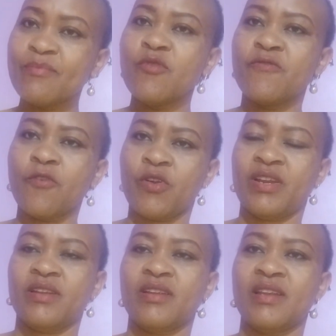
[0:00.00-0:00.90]
move on.
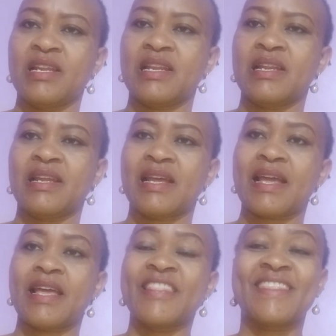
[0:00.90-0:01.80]

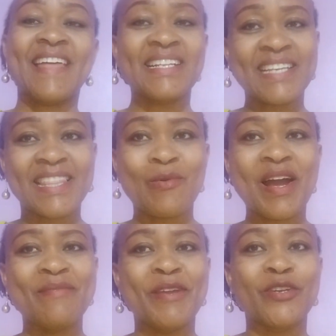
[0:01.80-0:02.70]
That other
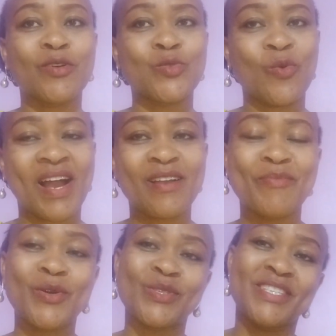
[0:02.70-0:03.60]
one may not work
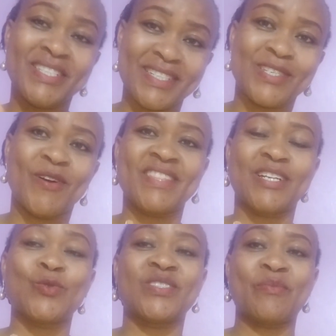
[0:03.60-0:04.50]
because this is the one
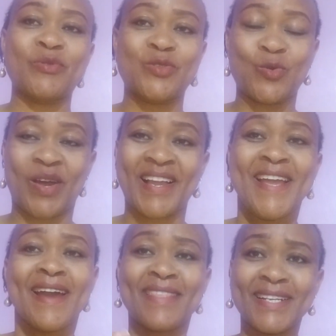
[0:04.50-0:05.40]
that was supposed to work.
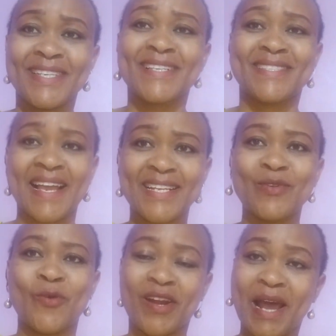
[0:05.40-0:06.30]
And that is exactly
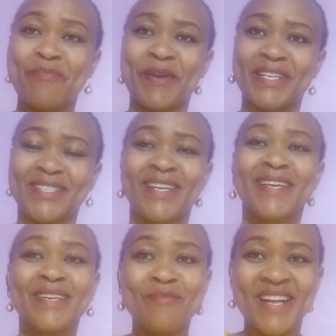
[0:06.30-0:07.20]
what happened.
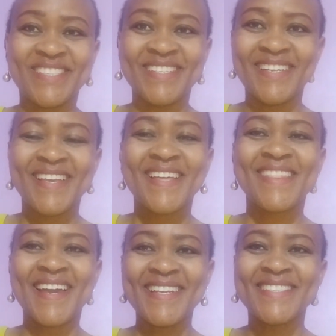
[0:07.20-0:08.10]
Imagine,
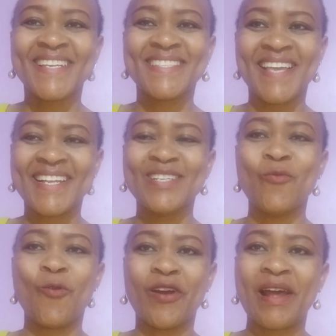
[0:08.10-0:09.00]
that is exactly
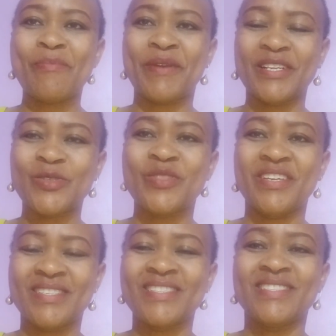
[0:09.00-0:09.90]
what happened to
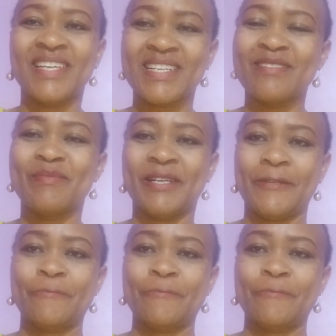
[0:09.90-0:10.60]
this gentleman.